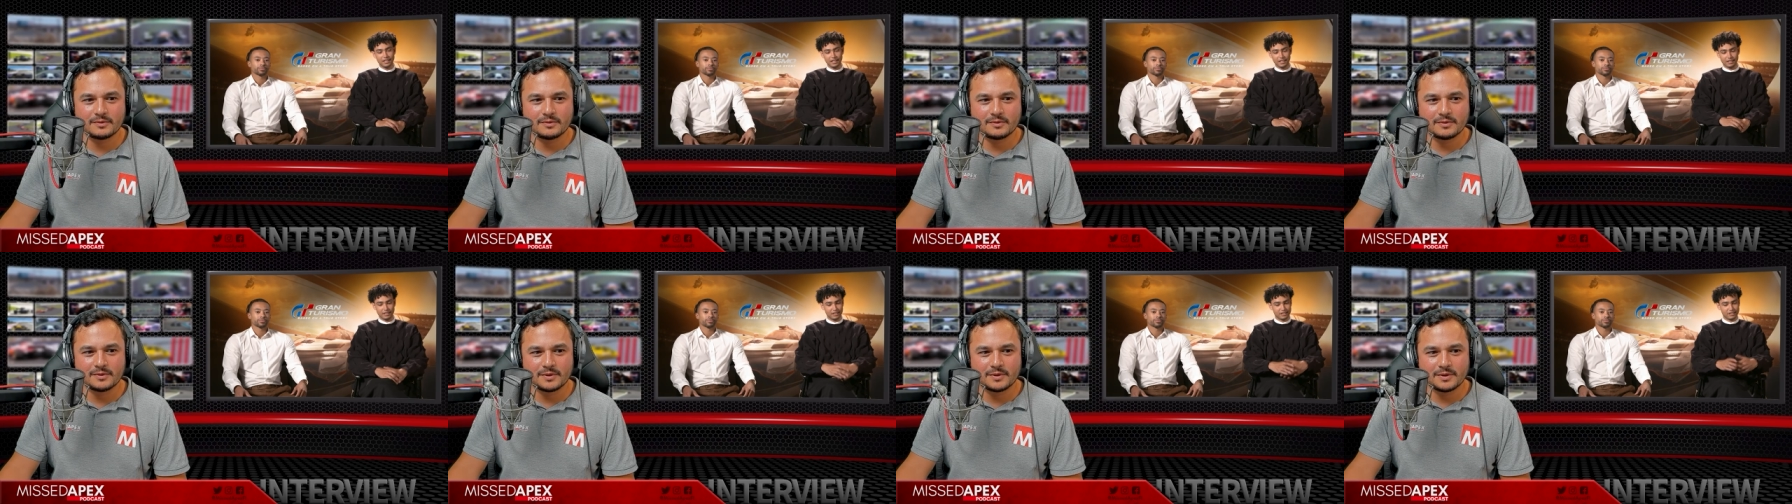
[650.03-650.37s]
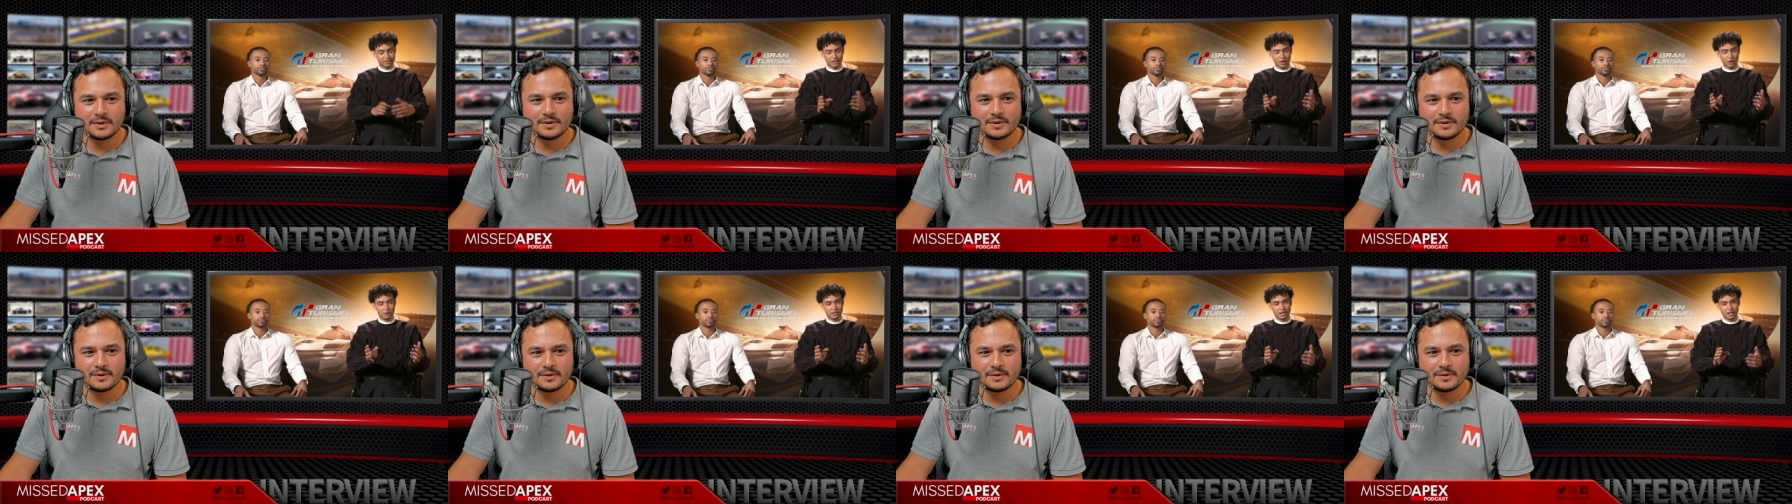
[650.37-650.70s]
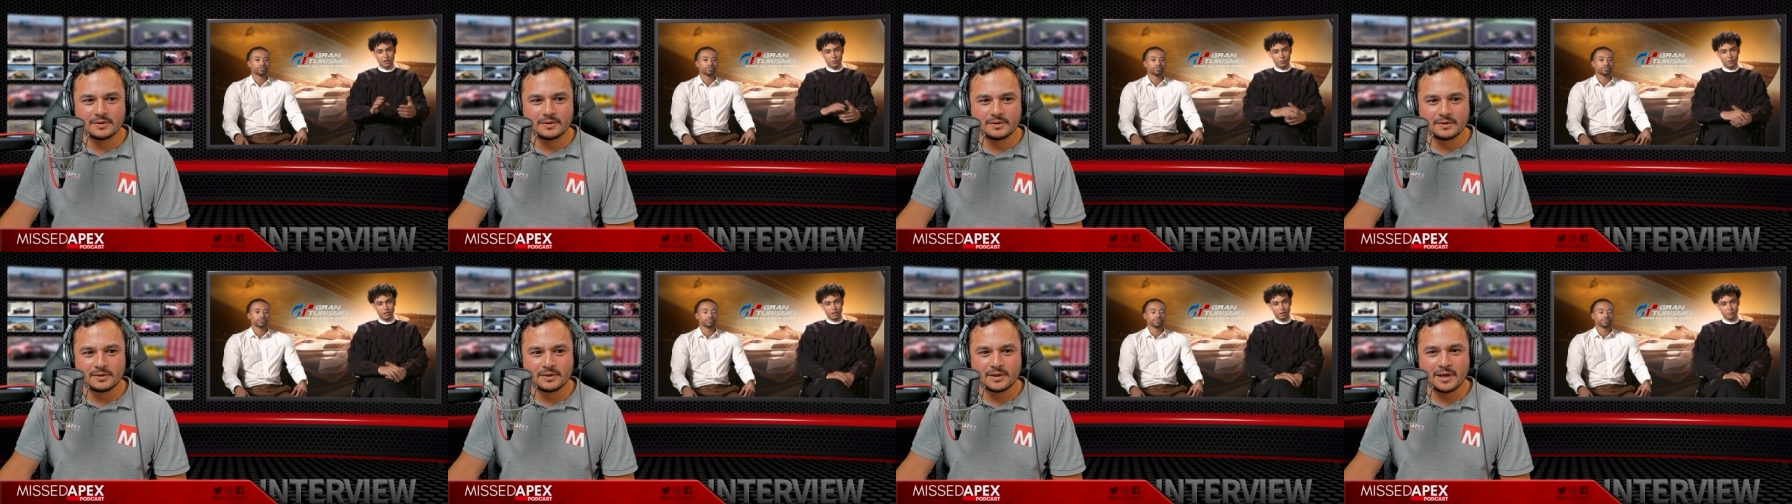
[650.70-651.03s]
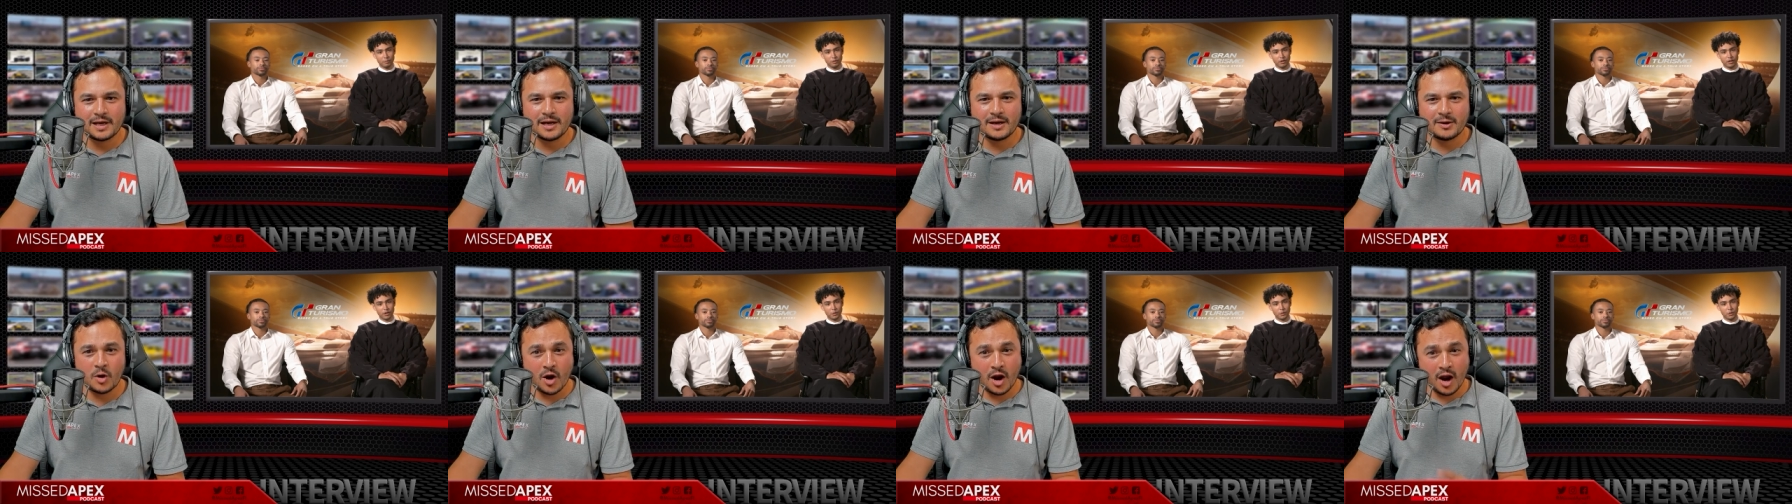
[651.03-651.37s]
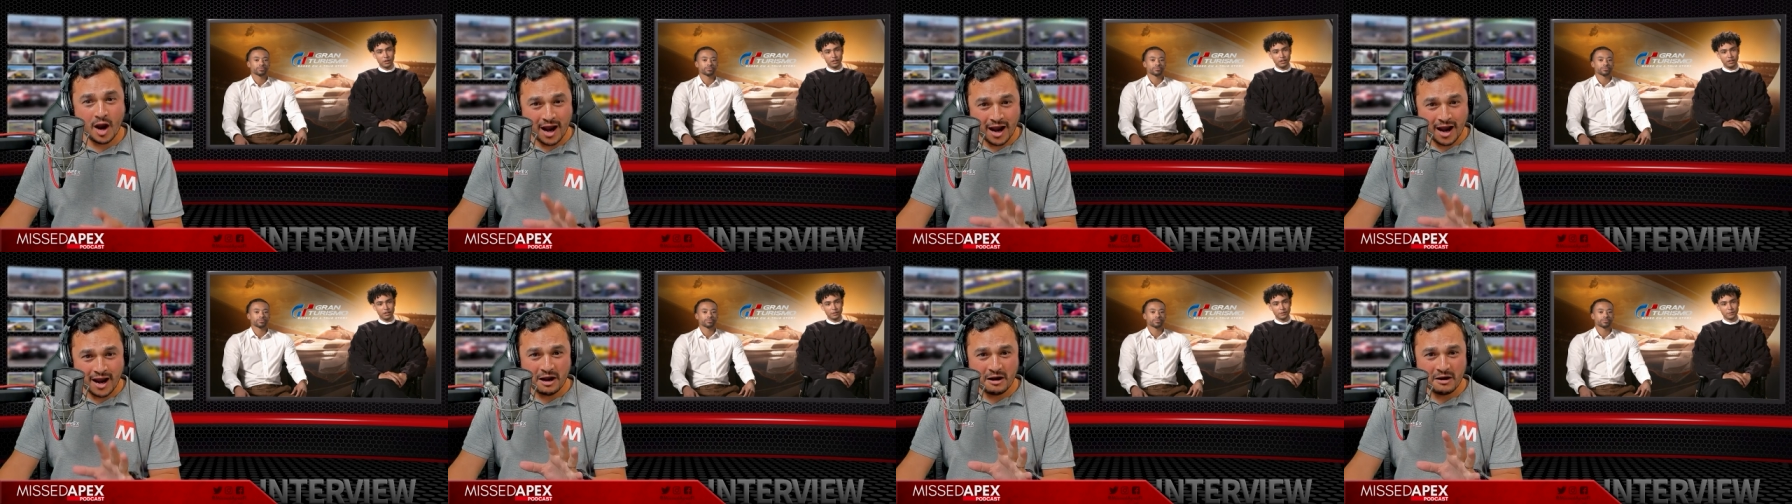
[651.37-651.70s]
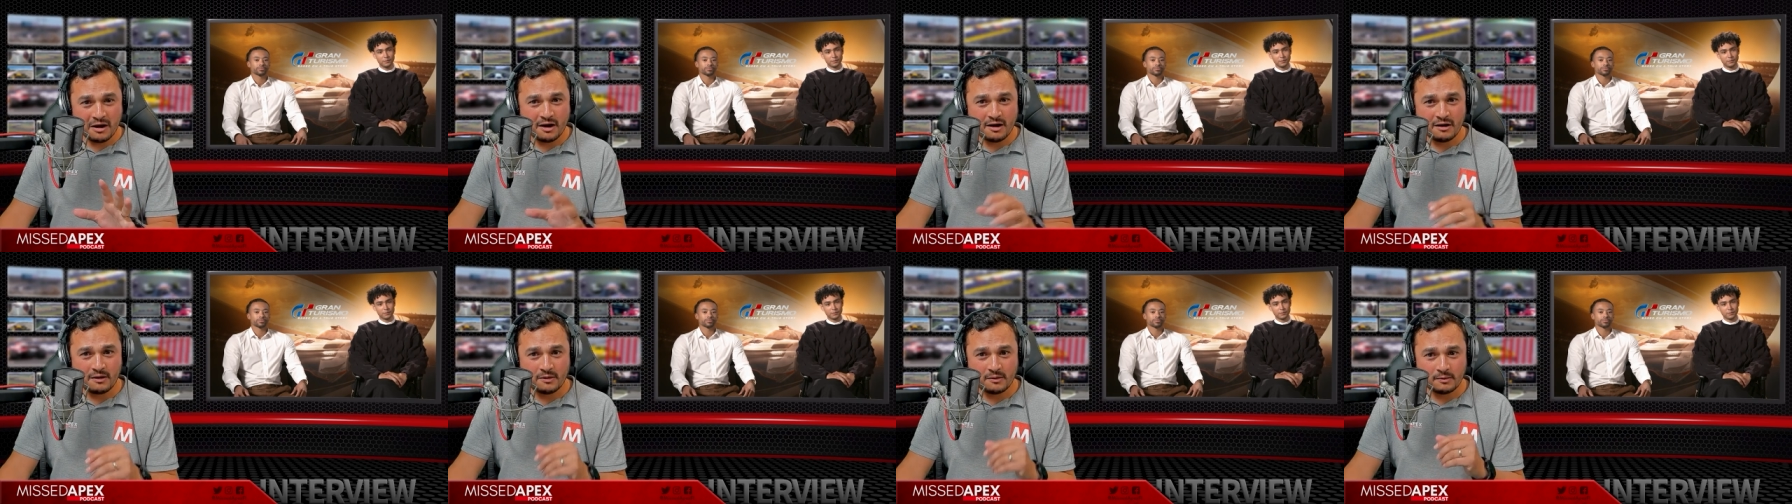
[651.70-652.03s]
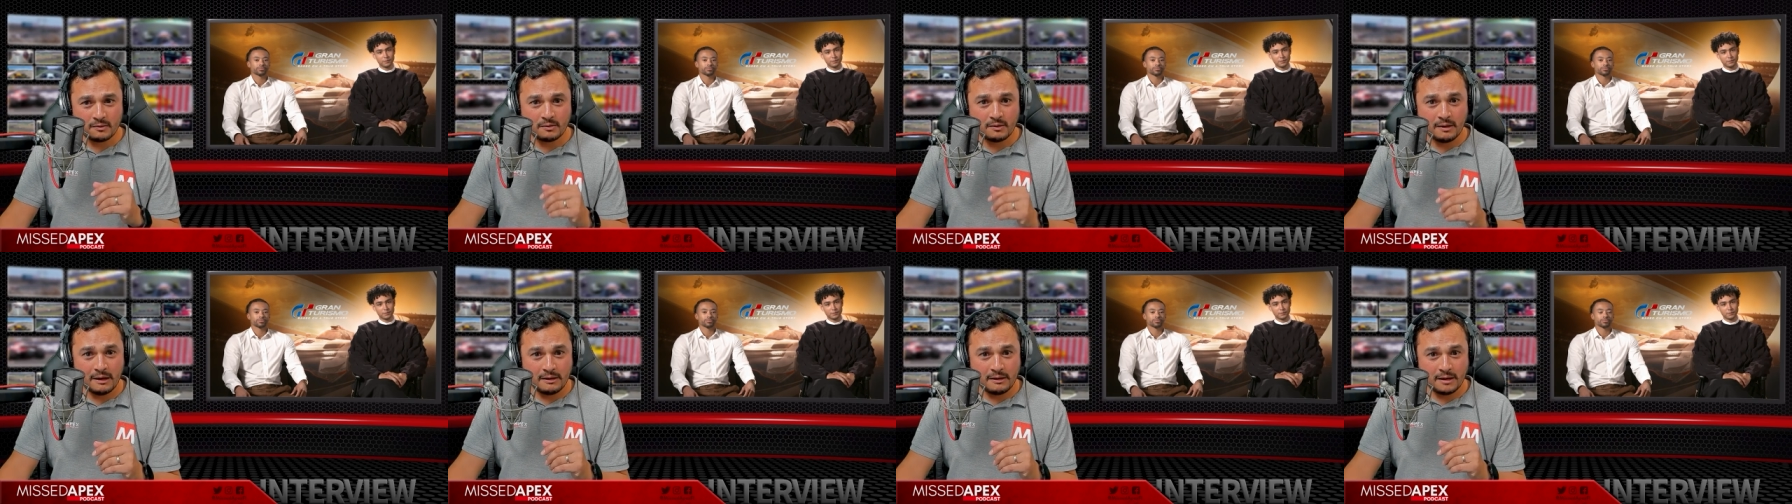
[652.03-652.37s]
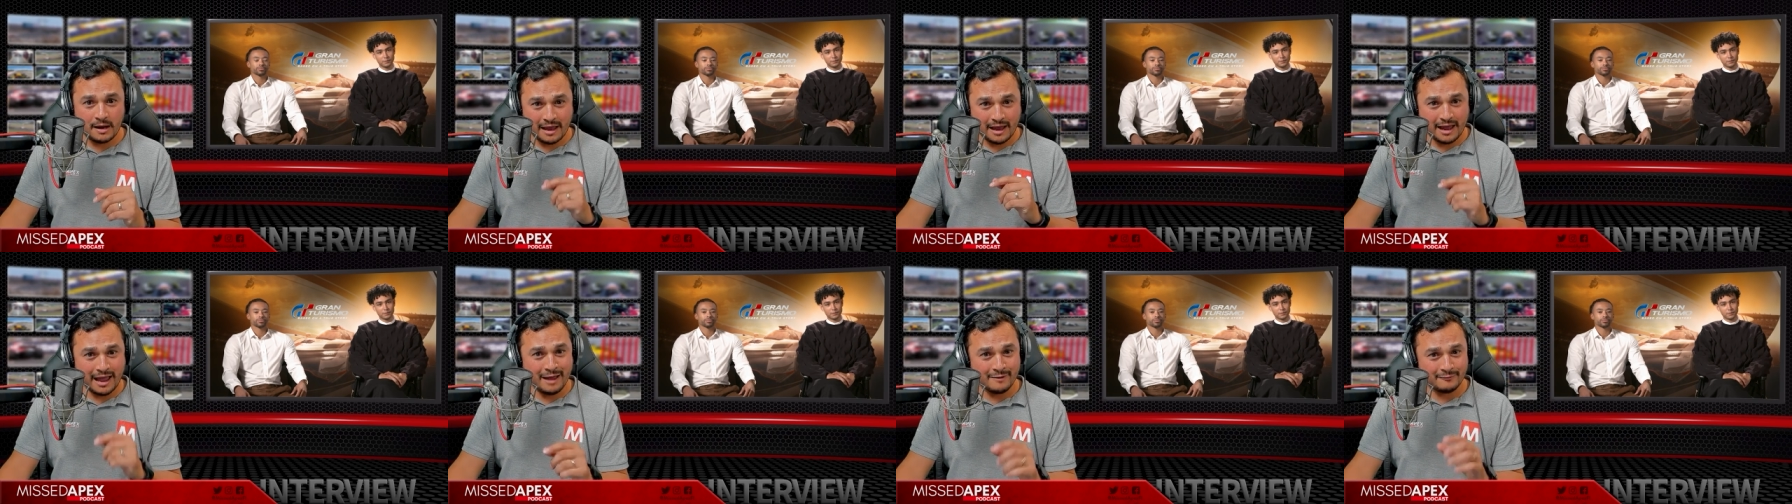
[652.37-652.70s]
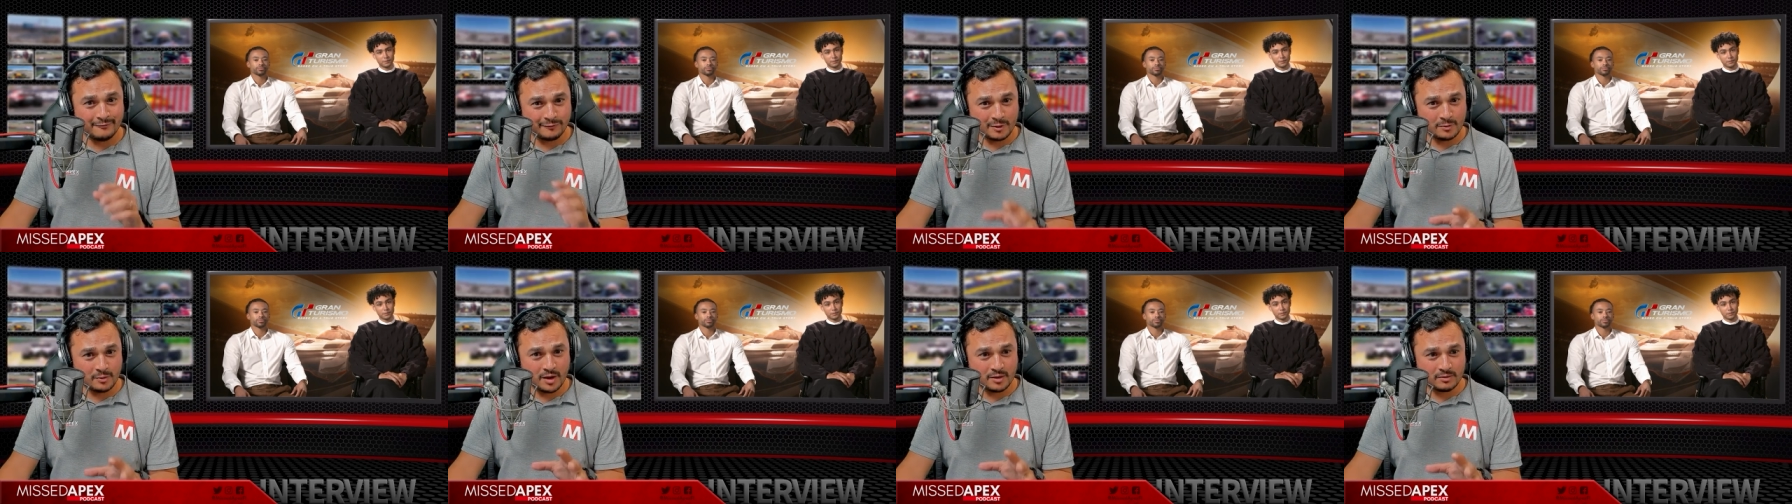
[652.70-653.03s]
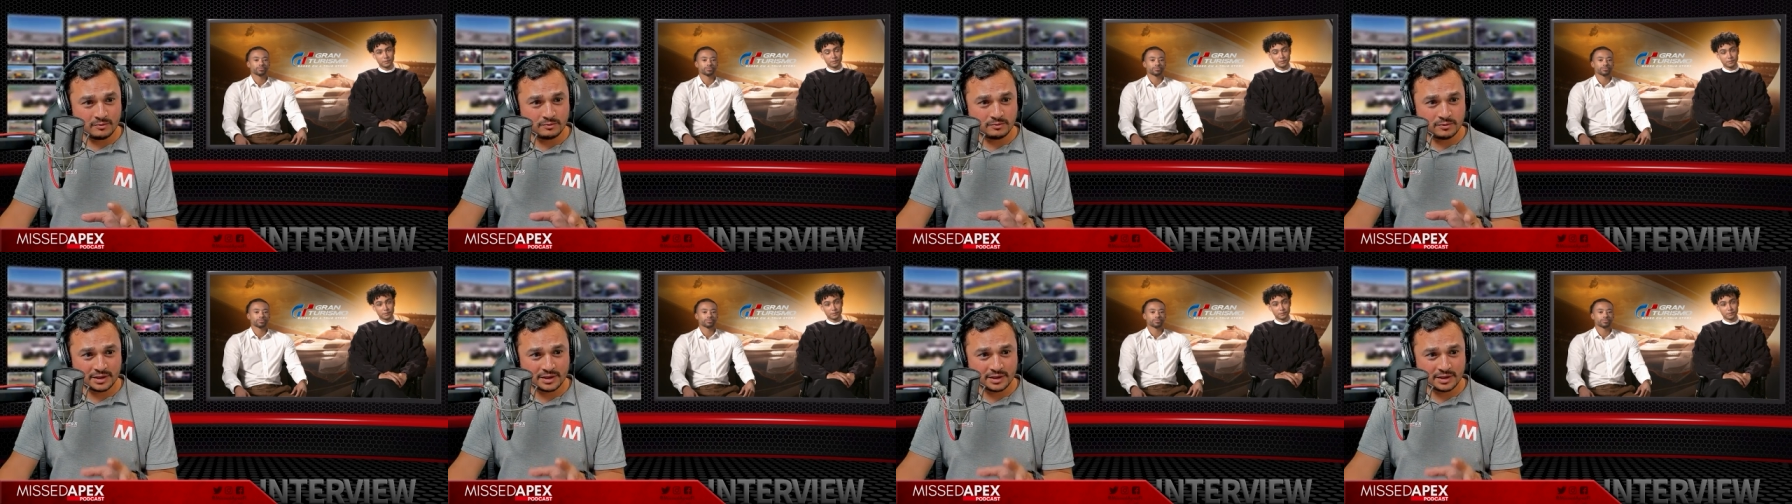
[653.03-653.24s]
it goes out the window pretty quickly everyone